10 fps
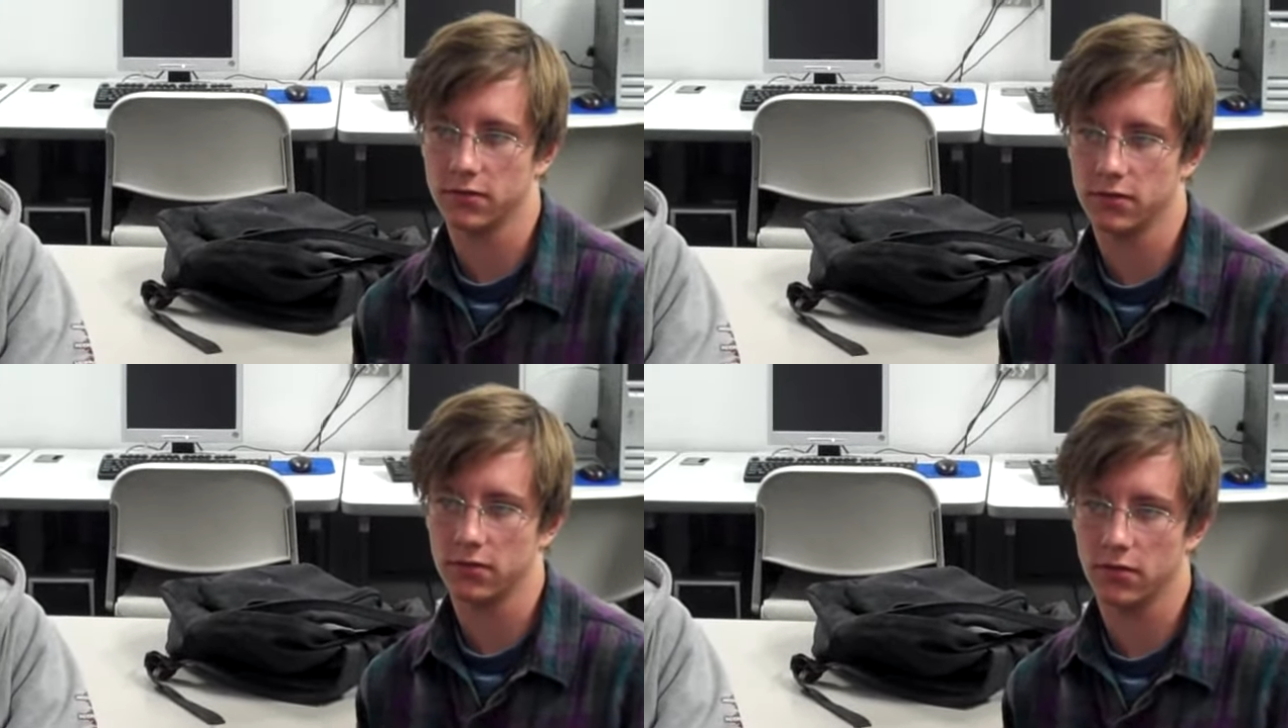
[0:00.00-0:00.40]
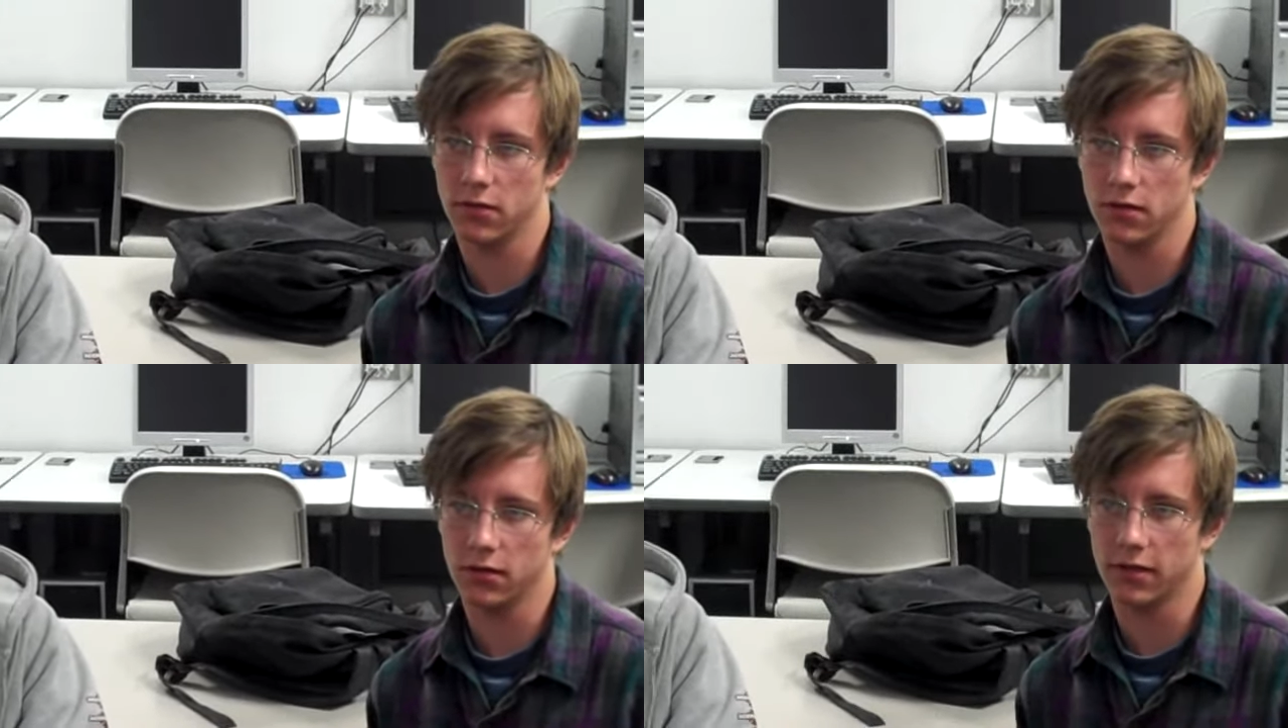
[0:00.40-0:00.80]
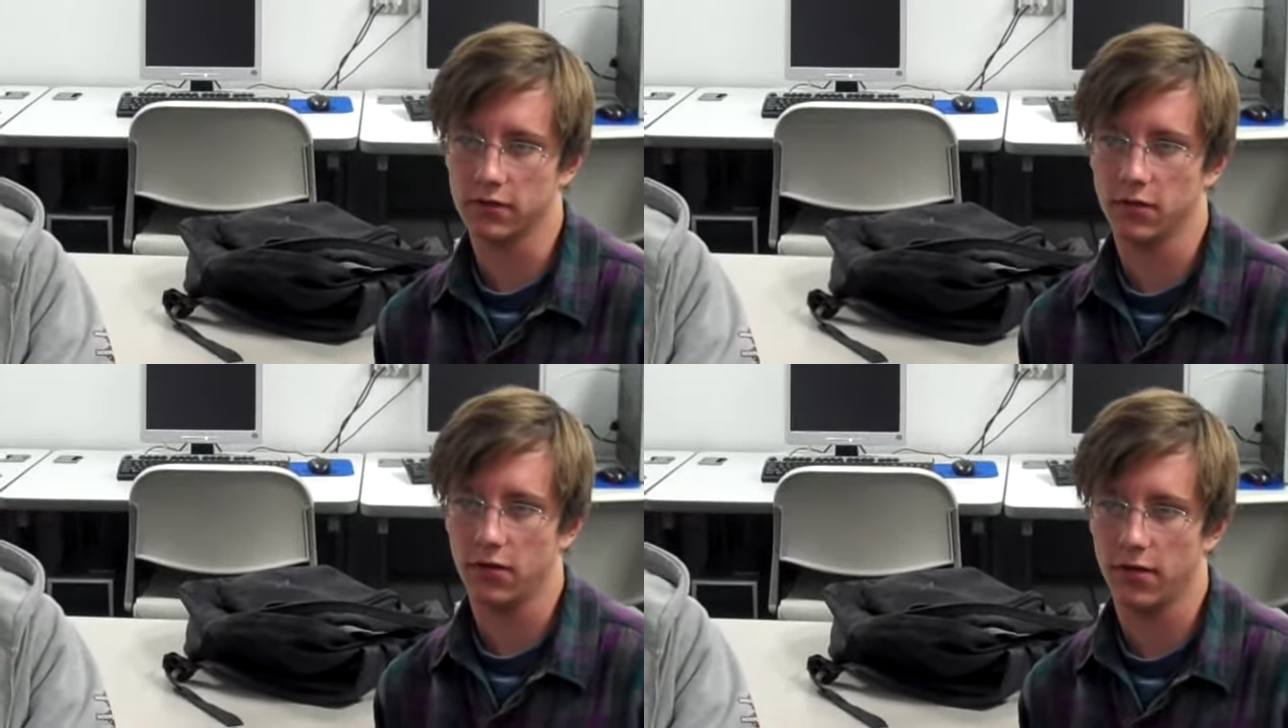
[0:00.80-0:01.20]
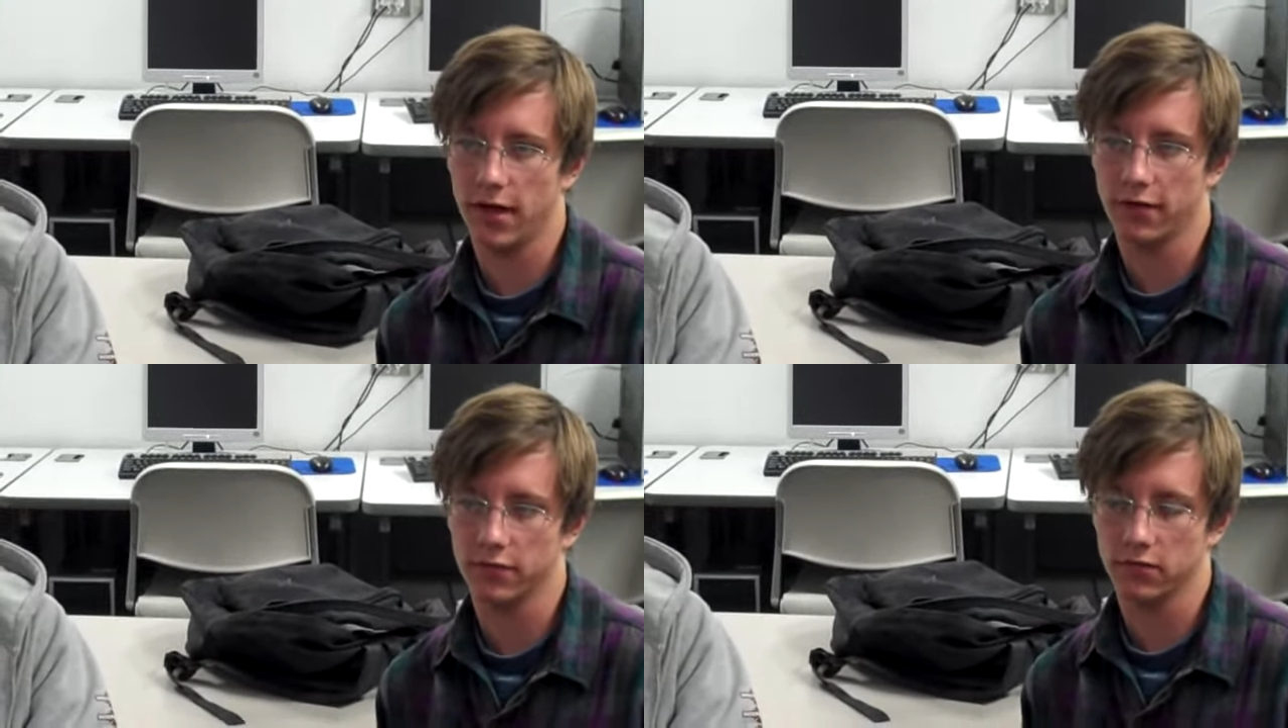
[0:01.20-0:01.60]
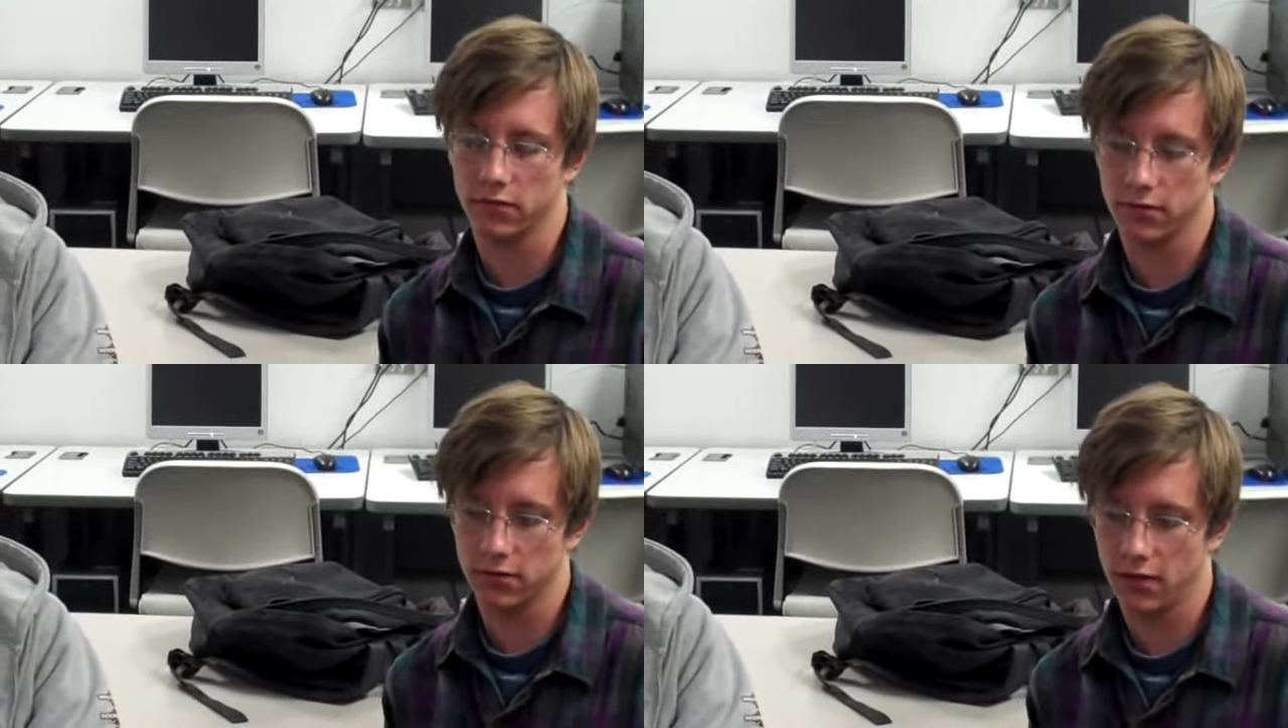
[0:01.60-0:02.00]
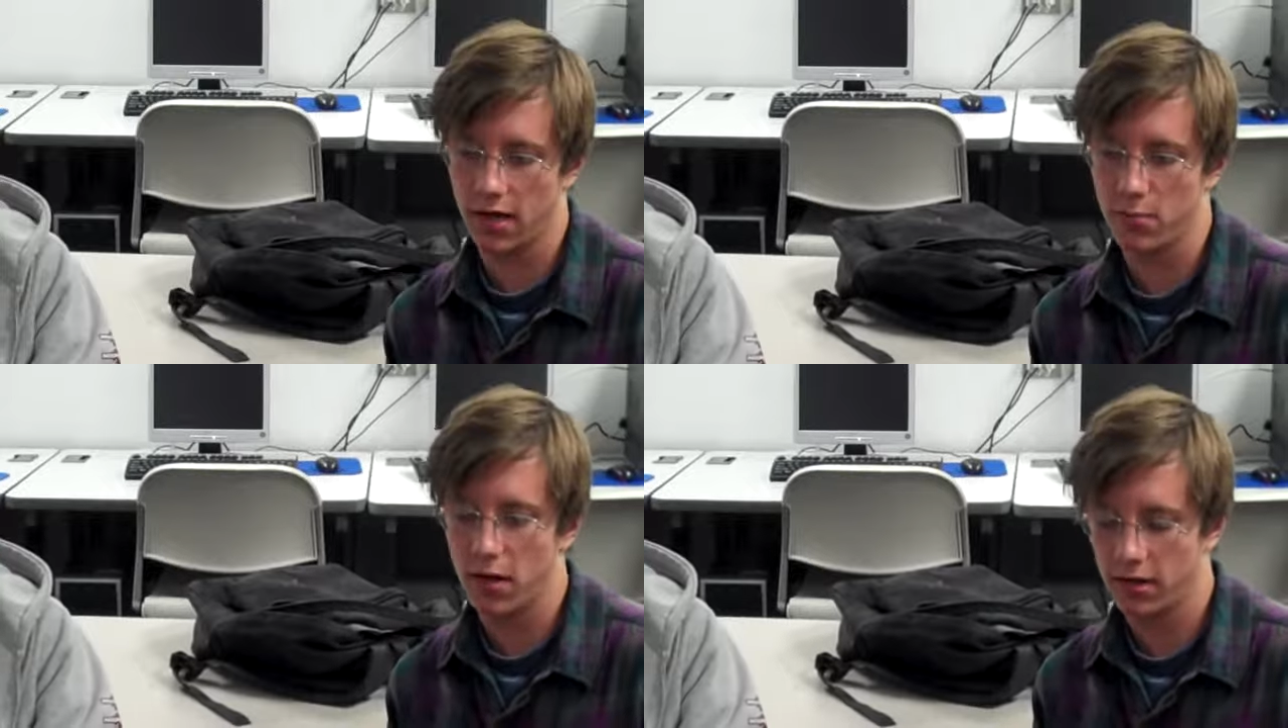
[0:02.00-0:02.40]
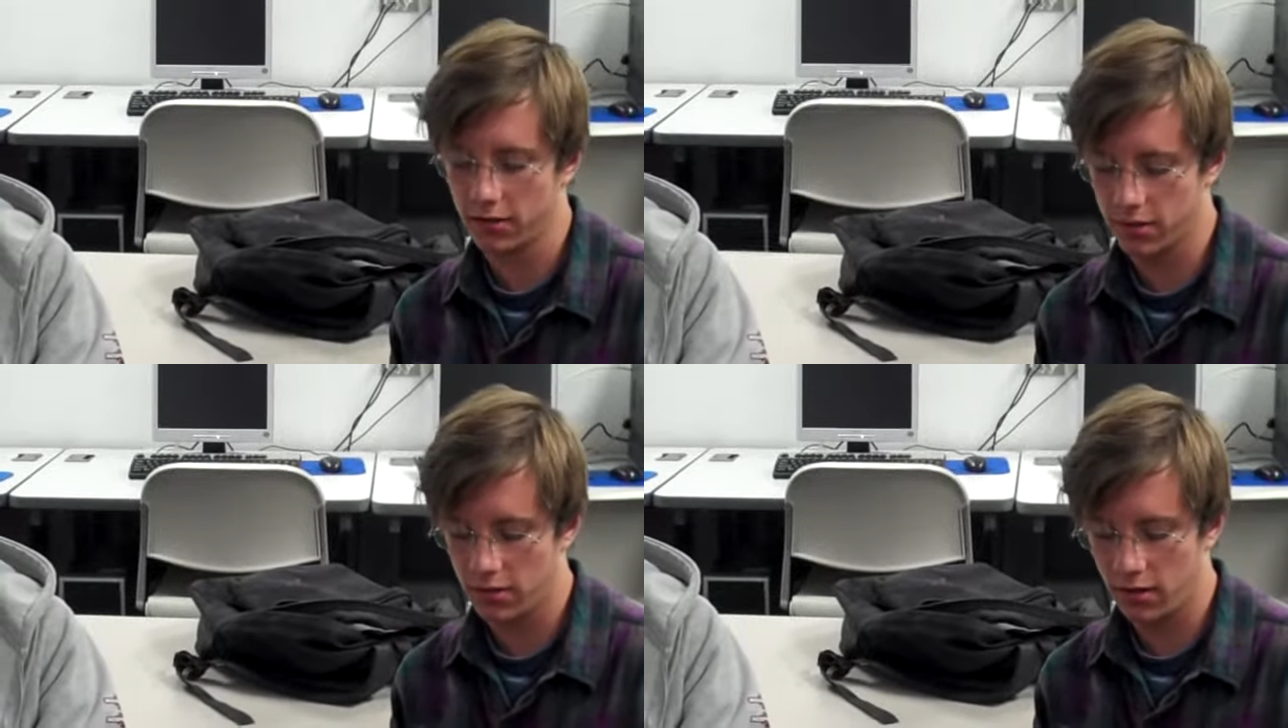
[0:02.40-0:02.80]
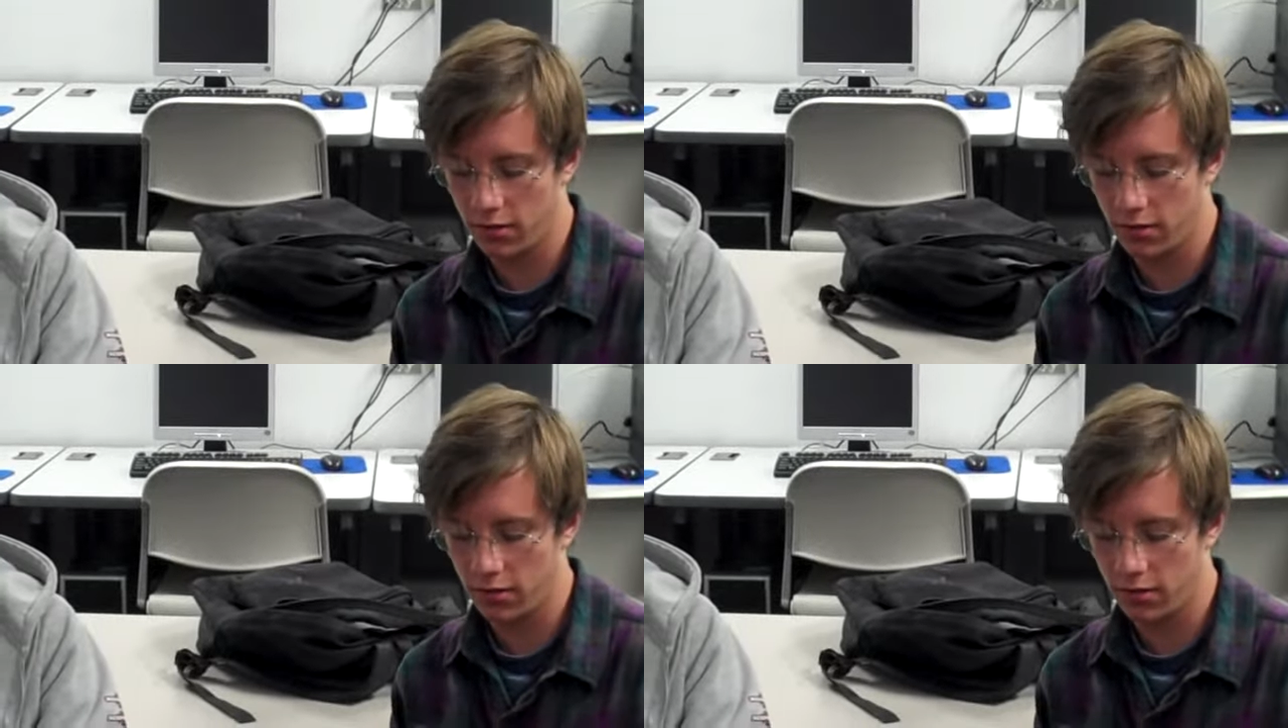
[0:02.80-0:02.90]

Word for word: So that's all they have to lie back on.